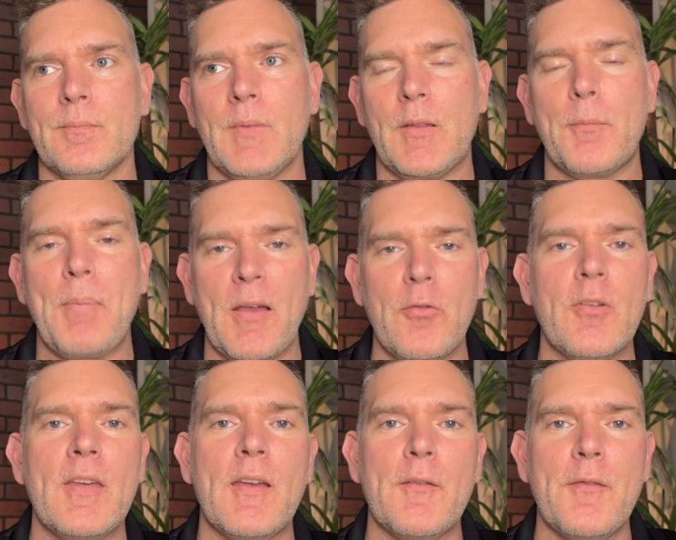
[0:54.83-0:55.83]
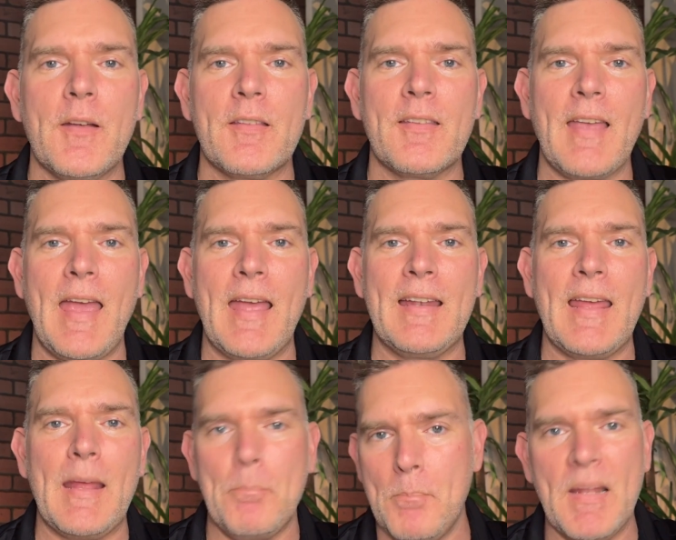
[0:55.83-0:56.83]
especially if it's an
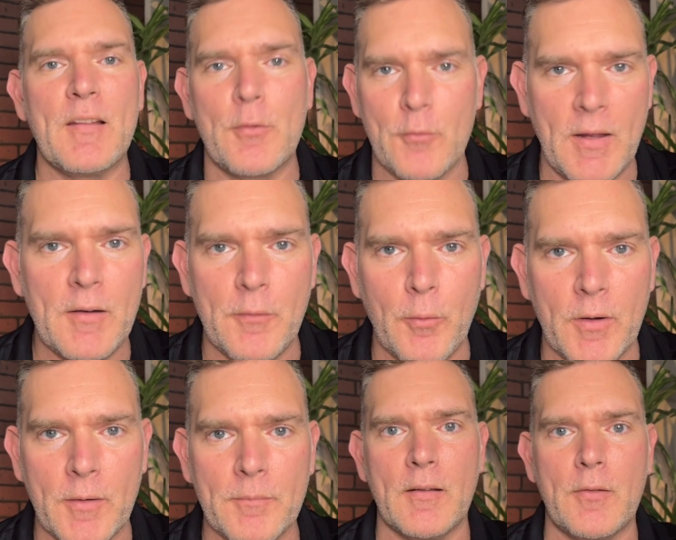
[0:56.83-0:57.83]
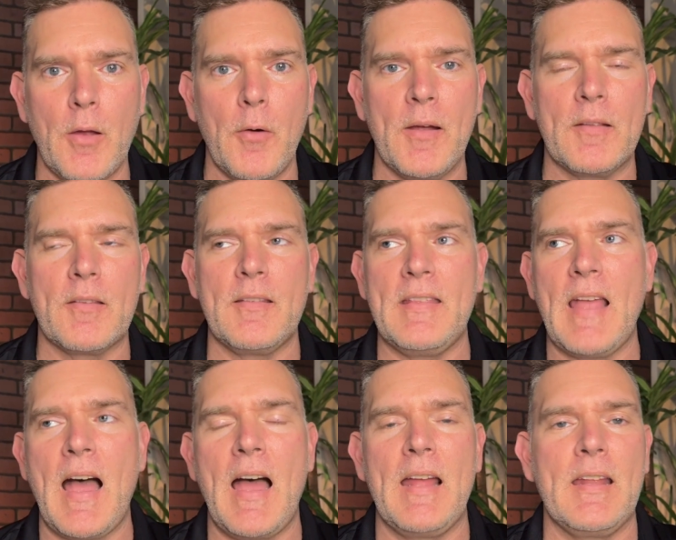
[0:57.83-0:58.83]
administrative order. So it's
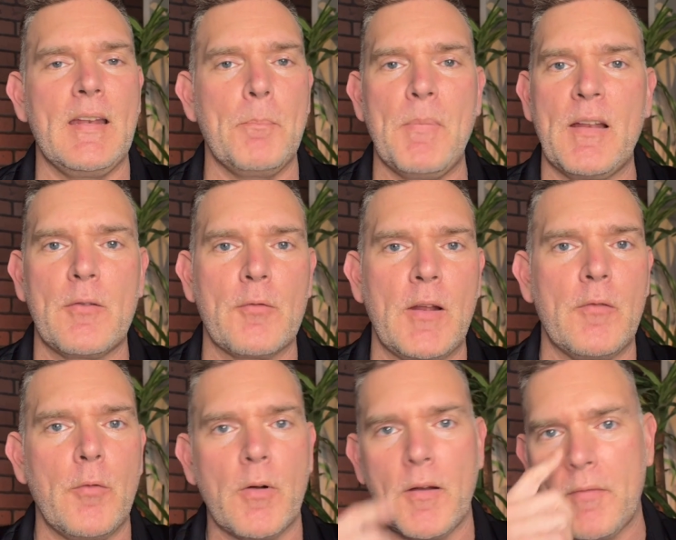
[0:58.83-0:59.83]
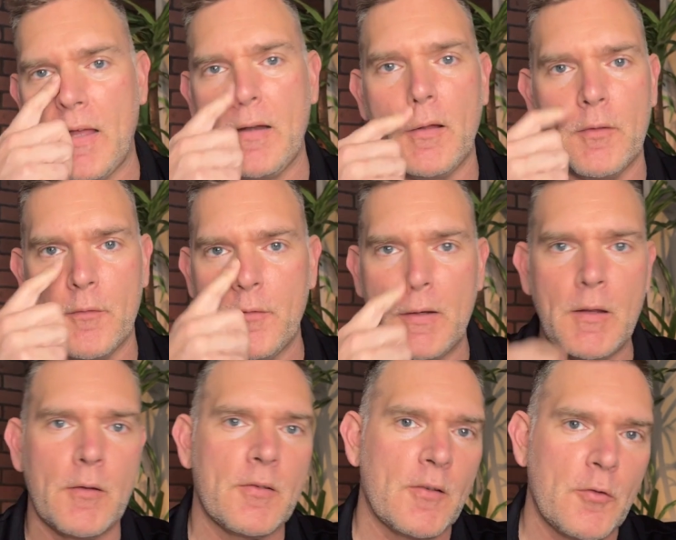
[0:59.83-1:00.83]
not an administrative order. I've got other
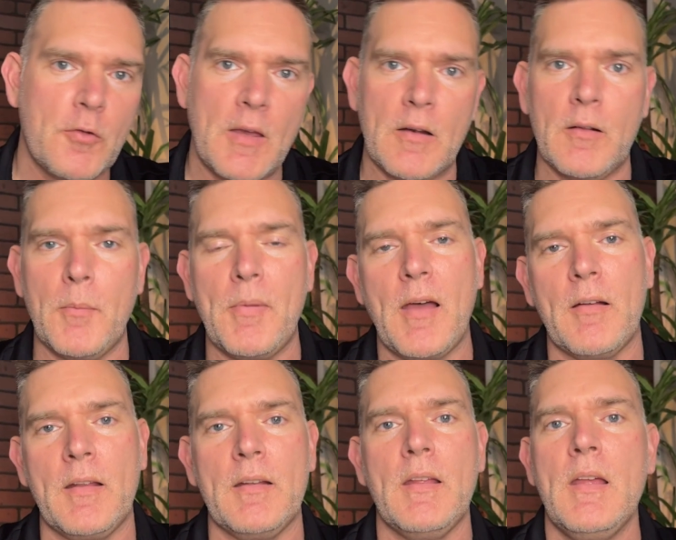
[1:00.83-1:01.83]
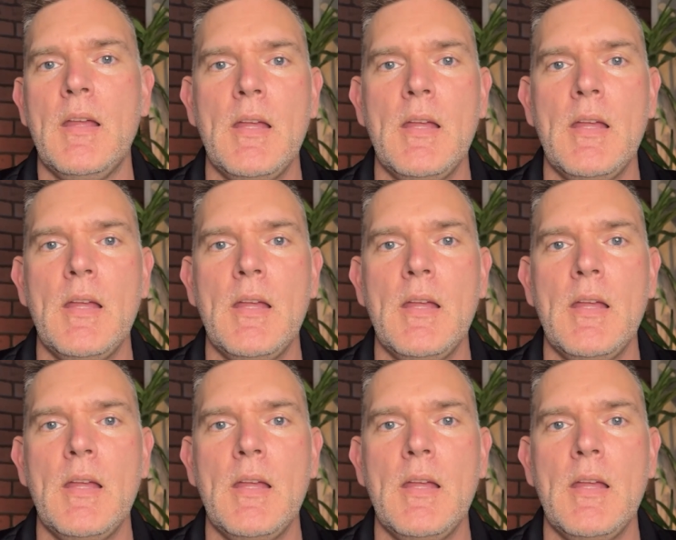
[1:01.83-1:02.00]
videos on this channel about it.